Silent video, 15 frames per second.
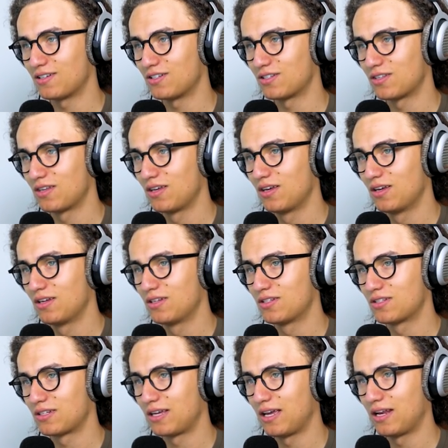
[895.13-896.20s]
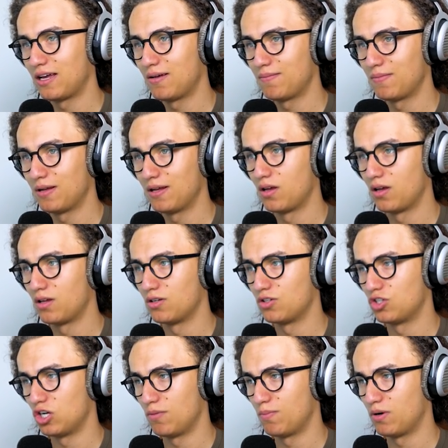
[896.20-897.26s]
Just get up and
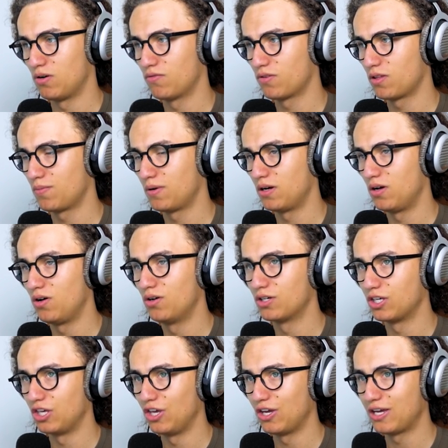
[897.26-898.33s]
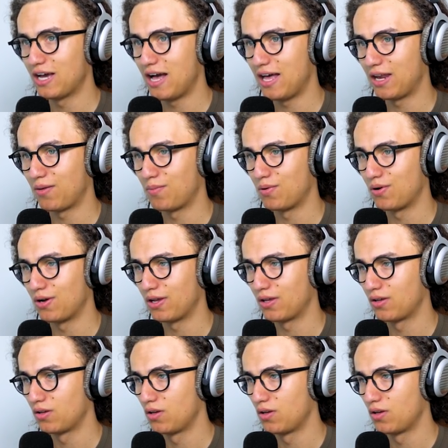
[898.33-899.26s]
jump over the ball. You got it, boy.